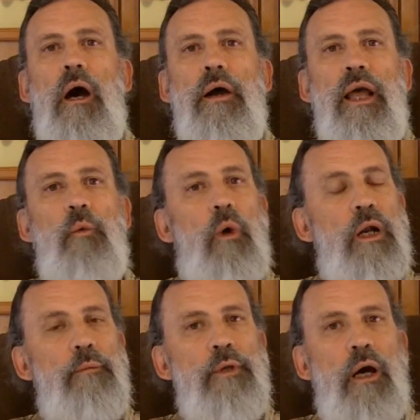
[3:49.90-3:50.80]
All right, and
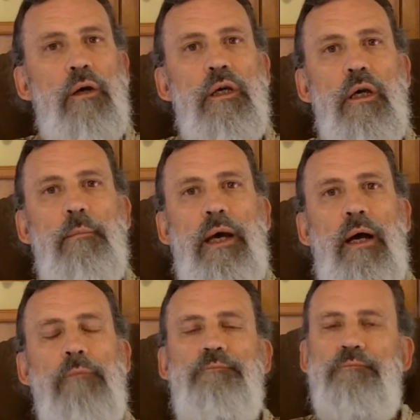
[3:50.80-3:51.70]
what I'm talking
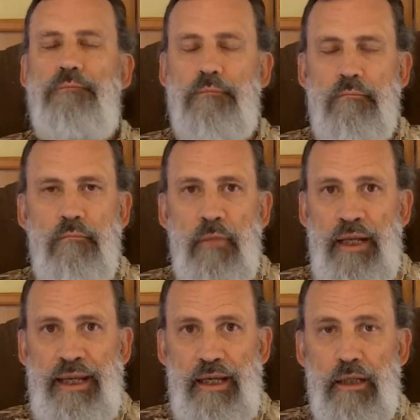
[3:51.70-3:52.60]
about
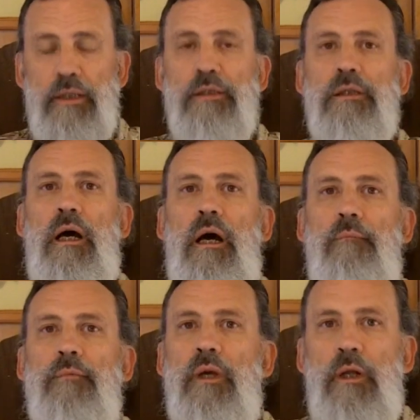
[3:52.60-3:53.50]
is
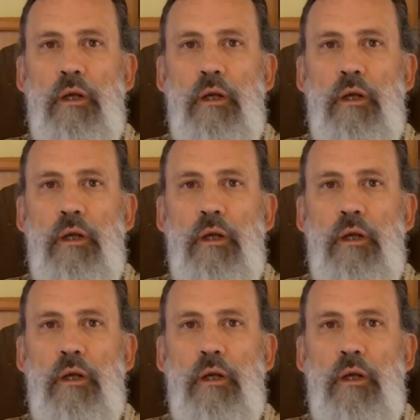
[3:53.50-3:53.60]
um,